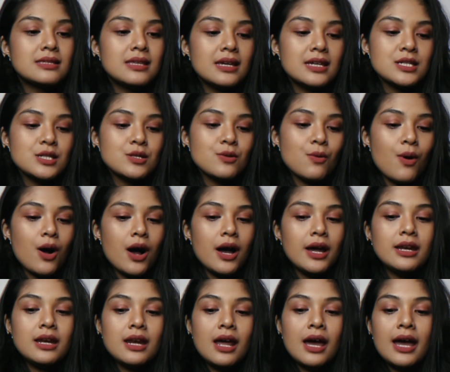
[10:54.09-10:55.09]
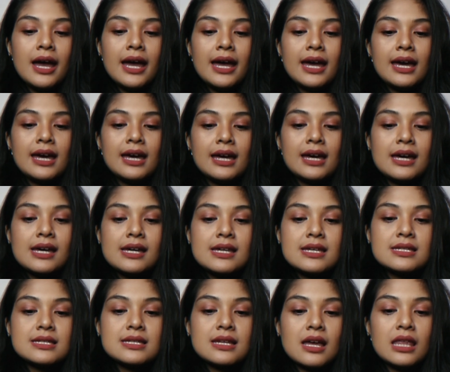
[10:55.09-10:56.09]
This one
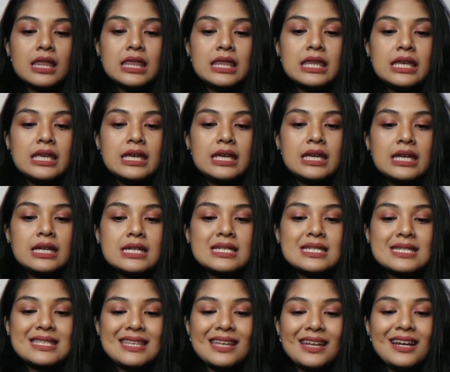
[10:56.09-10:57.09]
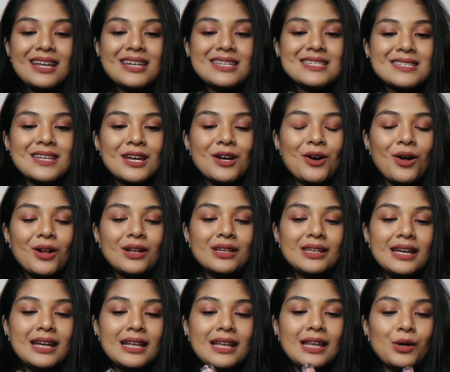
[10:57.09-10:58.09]
is the Stila Stay All
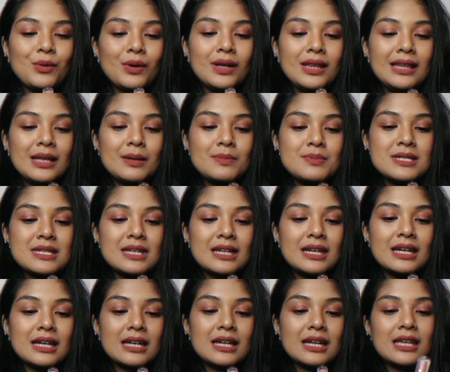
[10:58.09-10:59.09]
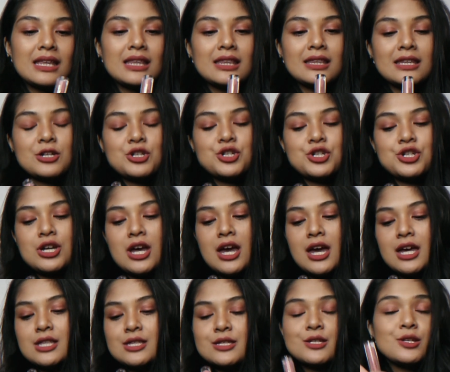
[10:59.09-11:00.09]
Day Liquid Lipstick in the
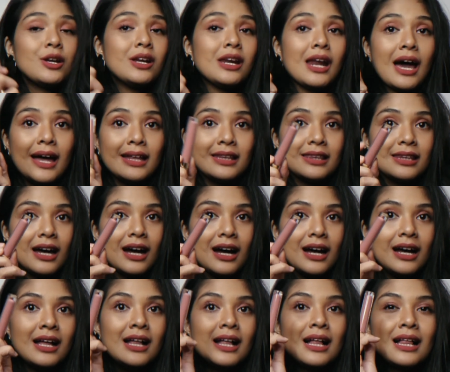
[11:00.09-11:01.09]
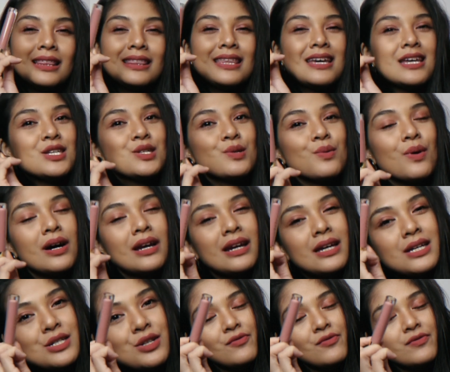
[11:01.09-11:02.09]
shade Sonata. This one,
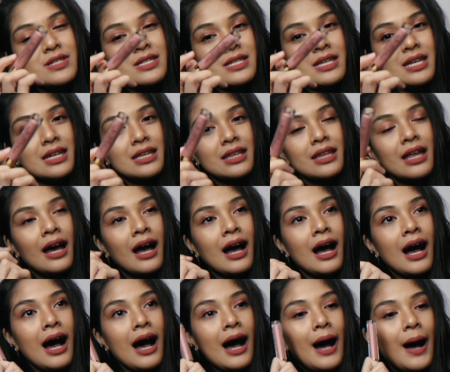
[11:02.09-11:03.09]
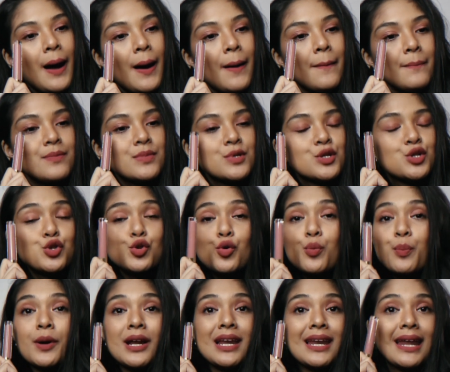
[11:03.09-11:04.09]
you've seen,
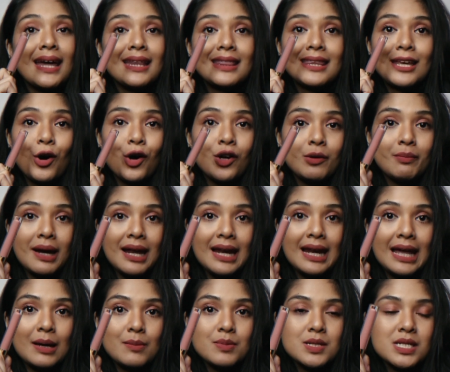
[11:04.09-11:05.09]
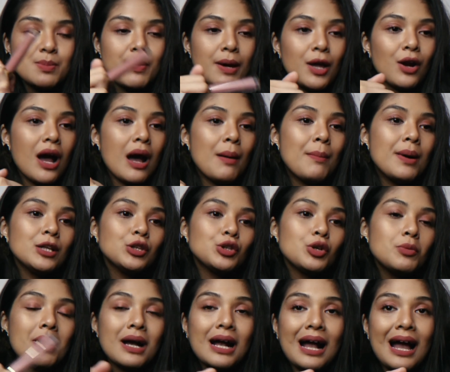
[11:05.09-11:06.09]
super light niya on my lips. Pero habang
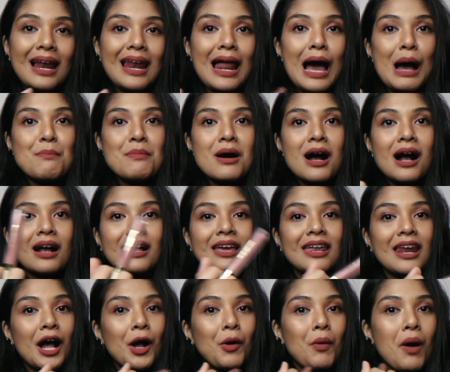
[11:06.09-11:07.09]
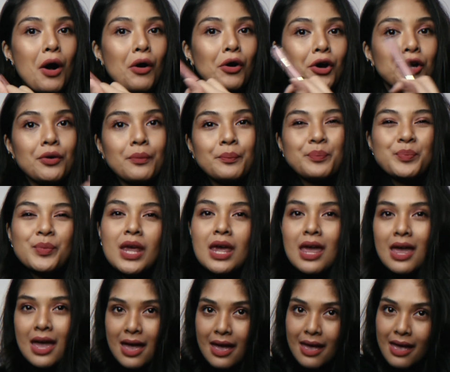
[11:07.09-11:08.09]
tumagal, habang ginagawa ko yung
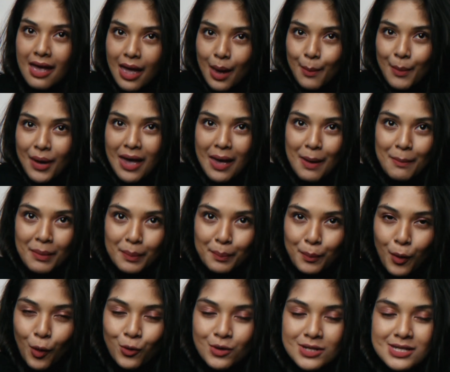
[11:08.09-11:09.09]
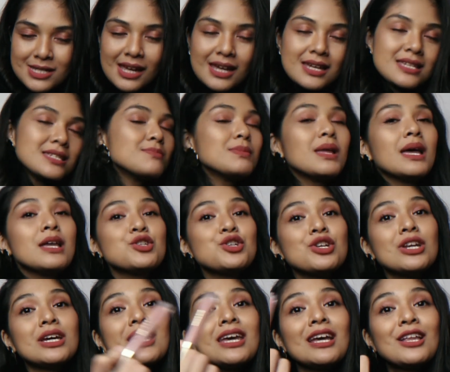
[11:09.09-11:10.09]
M&M poses, medyo
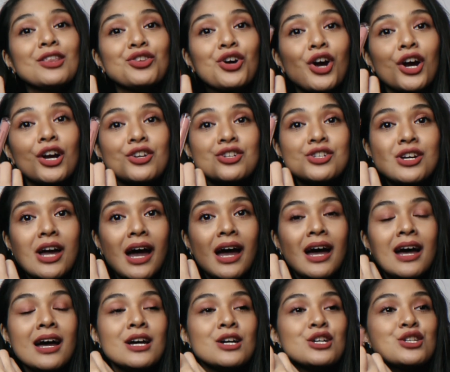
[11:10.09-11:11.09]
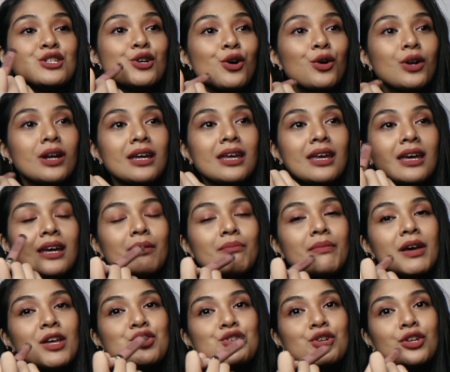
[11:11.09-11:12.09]
naging dark siya. So, naging
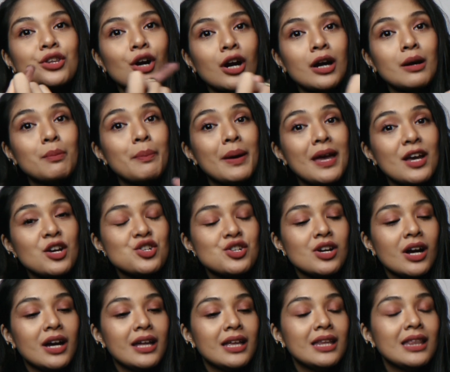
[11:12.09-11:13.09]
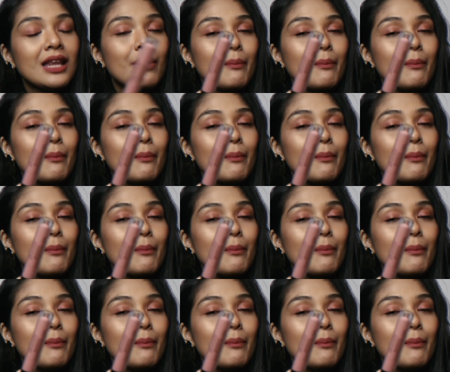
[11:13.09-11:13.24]
medyo dark pink siya.